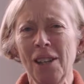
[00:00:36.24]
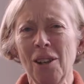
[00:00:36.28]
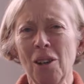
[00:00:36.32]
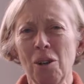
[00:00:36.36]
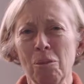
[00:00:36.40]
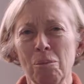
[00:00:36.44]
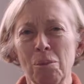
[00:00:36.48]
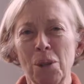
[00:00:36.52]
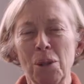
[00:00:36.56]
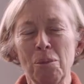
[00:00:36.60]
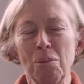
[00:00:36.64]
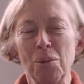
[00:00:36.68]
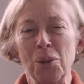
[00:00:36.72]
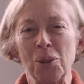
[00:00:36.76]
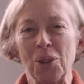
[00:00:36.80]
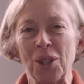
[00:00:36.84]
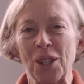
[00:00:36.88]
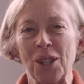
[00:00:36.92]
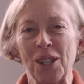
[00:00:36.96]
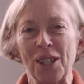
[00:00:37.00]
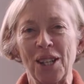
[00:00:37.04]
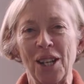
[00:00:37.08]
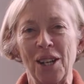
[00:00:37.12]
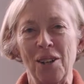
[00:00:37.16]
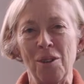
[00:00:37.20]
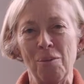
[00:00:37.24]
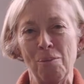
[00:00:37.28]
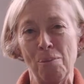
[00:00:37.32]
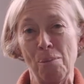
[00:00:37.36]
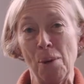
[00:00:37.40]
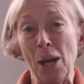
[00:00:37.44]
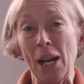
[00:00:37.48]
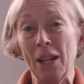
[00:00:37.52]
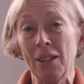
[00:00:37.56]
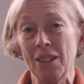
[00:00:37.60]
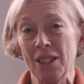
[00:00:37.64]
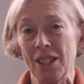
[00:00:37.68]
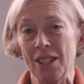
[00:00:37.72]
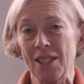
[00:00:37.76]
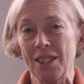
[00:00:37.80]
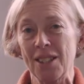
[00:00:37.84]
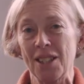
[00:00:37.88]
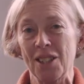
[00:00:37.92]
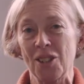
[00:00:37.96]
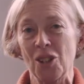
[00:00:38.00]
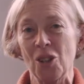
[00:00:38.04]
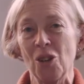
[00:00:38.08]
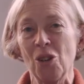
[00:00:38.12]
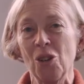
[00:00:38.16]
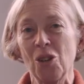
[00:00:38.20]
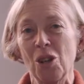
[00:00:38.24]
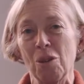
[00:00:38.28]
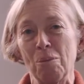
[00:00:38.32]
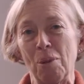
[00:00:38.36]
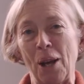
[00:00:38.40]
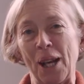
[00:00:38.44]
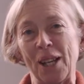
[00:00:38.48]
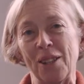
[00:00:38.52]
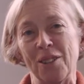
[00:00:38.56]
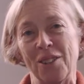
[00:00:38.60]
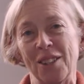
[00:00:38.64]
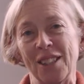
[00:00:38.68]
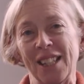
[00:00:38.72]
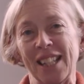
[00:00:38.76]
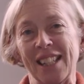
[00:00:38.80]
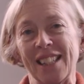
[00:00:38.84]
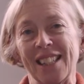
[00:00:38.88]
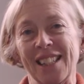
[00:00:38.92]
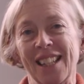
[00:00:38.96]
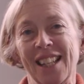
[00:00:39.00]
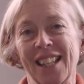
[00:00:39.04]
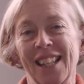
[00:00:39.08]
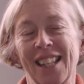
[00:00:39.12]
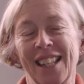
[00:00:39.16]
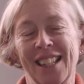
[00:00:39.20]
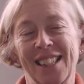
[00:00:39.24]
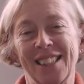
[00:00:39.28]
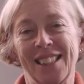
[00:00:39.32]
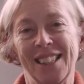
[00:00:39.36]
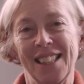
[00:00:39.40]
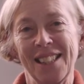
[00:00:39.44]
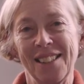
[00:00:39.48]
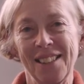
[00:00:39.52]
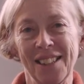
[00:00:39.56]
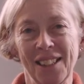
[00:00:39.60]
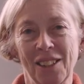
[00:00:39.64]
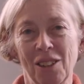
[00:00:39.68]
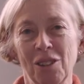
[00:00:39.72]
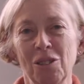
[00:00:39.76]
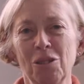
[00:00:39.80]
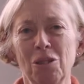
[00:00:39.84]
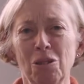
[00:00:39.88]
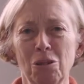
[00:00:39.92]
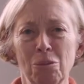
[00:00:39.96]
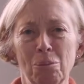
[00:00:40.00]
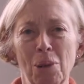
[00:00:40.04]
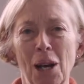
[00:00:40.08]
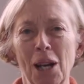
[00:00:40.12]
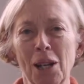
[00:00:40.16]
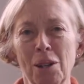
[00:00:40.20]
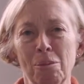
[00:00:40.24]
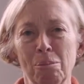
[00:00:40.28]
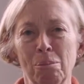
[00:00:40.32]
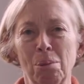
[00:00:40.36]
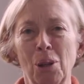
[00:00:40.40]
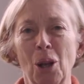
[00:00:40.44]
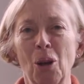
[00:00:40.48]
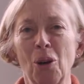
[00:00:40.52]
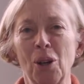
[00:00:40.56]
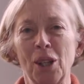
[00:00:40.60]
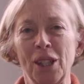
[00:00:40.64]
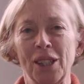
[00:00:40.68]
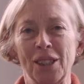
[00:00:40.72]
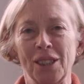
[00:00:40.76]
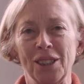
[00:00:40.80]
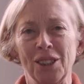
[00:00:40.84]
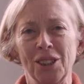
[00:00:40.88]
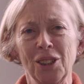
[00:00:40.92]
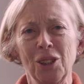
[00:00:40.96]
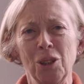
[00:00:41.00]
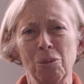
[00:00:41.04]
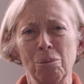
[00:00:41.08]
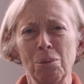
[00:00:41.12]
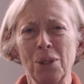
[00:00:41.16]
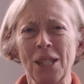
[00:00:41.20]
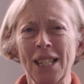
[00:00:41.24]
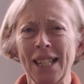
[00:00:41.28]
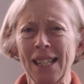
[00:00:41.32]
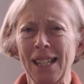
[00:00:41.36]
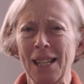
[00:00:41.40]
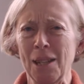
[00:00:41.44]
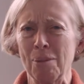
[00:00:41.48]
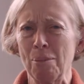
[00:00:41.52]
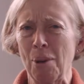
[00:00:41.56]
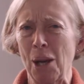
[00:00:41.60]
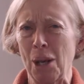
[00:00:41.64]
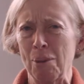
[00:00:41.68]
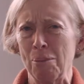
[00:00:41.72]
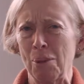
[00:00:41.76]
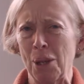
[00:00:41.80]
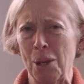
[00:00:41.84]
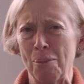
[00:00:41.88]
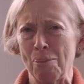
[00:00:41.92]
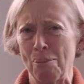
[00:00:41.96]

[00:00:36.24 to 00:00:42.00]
a lot of people that are embarrassed to talk about it, and they think, oh, my employer, you know, particularly might be a